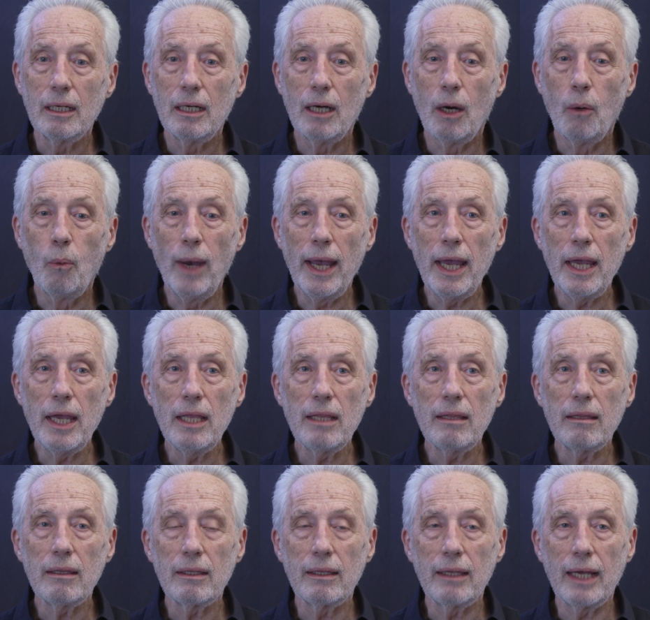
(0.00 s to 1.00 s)
way
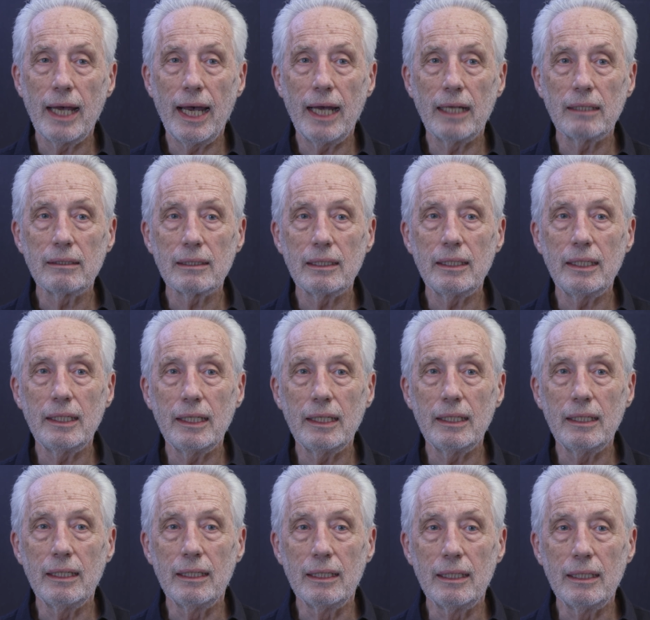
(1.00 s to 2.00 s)
that
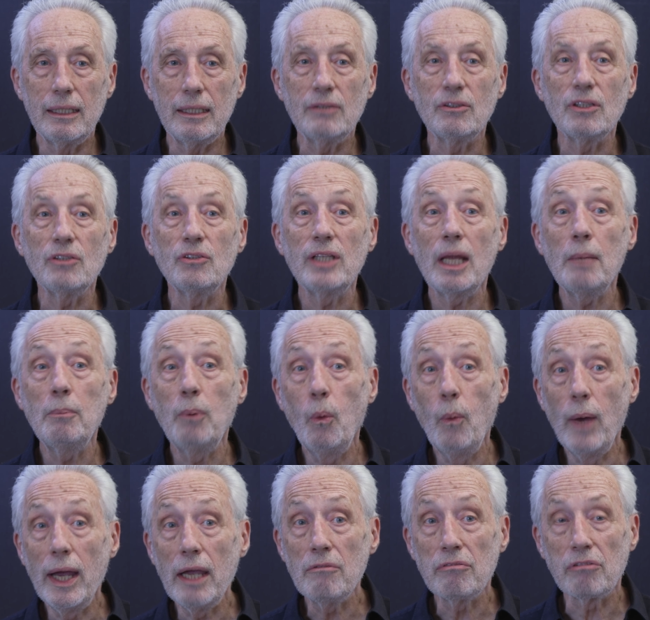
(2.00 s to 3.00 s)
it's a step
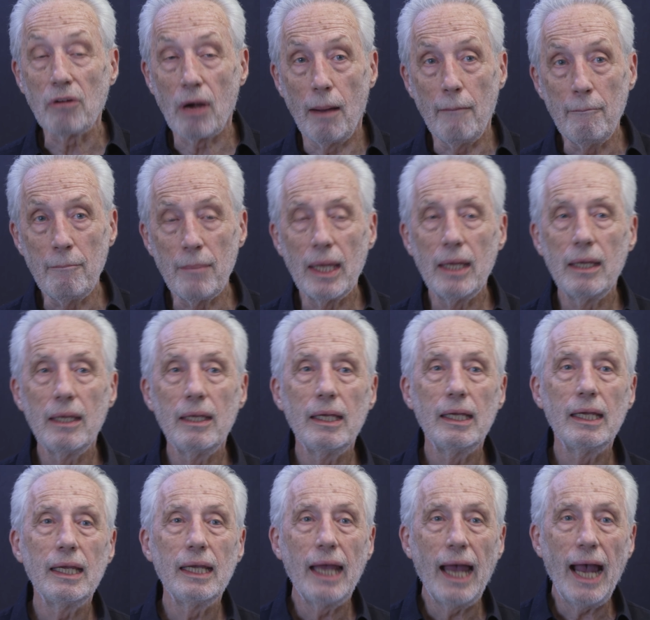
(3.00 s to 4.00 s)
away from
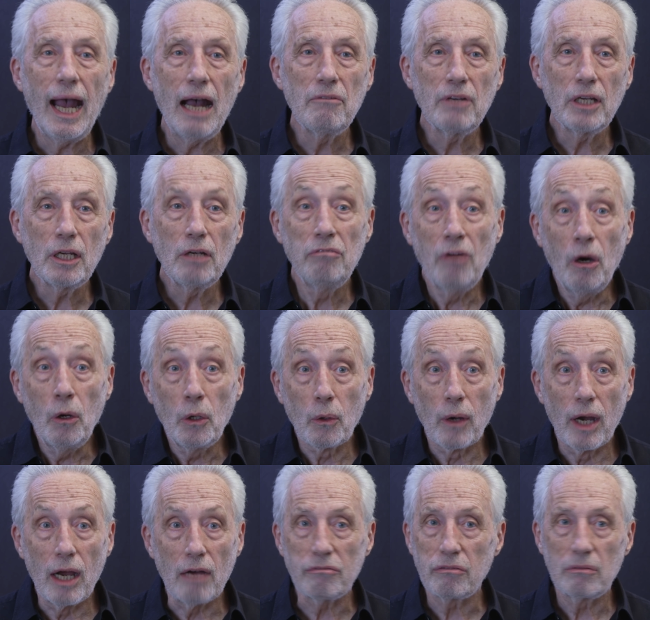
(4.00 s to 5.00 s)
having a
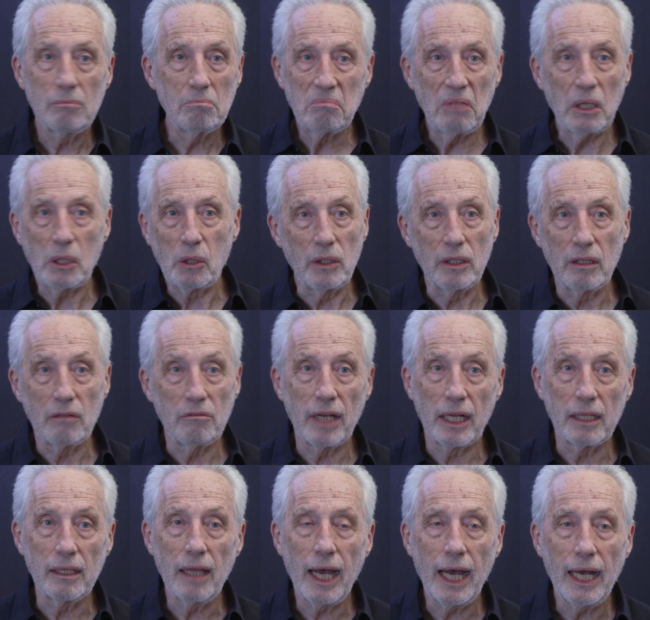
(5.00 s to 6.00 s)
photograph. They couldn't have
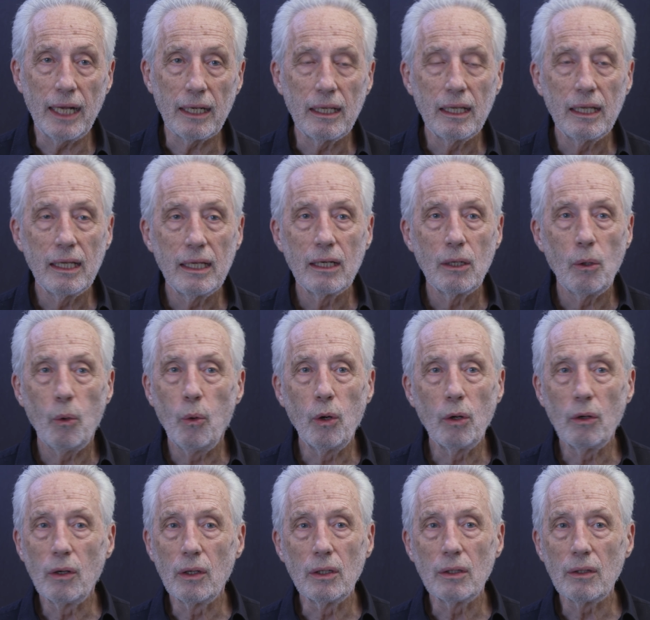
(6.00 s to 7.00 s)
had that,
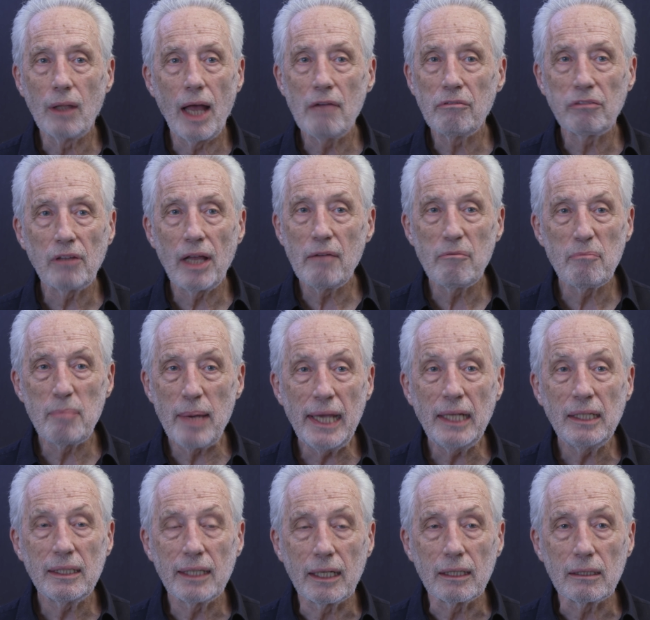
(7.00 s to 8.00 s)
or a lifelike
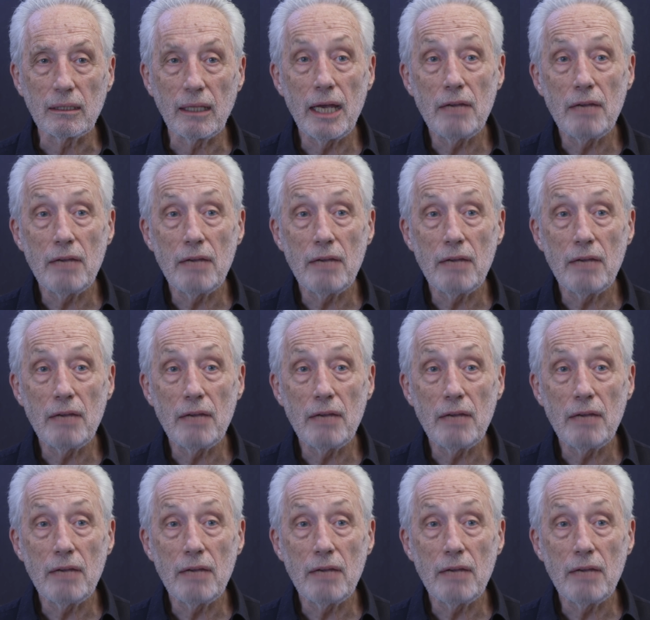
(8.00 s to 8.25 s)
painting,